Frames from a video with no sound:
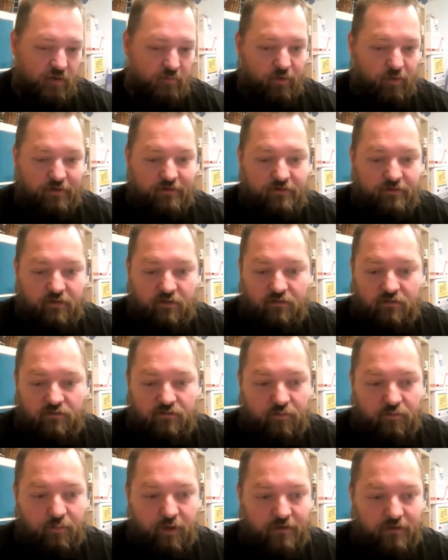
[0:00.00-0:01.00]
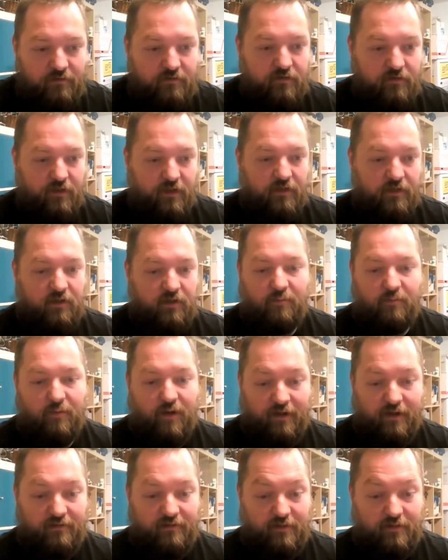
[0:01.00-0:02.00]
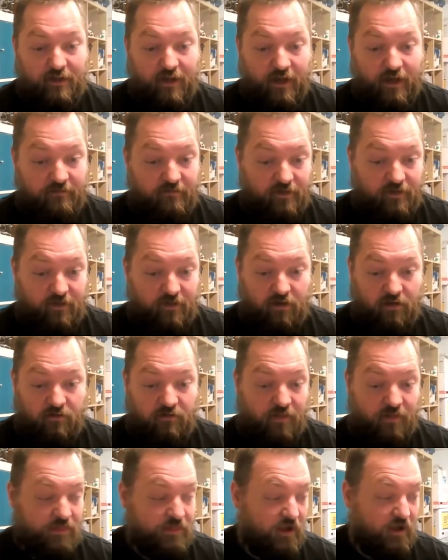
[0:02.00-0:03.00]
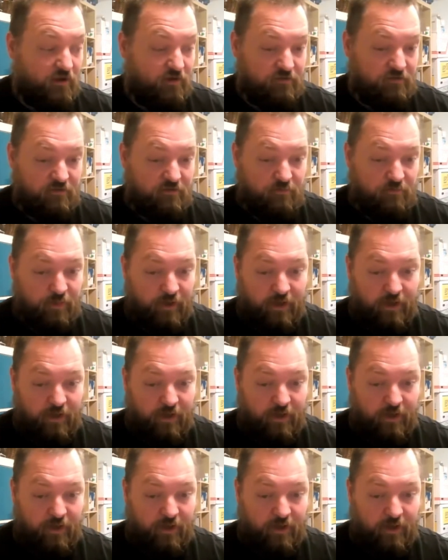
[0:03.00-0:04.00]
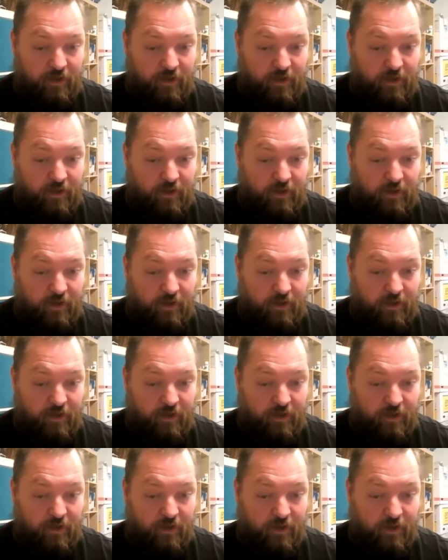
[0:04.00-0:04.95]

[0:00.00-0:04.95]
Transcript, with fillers: but still you might still end up actually having a thousand papers or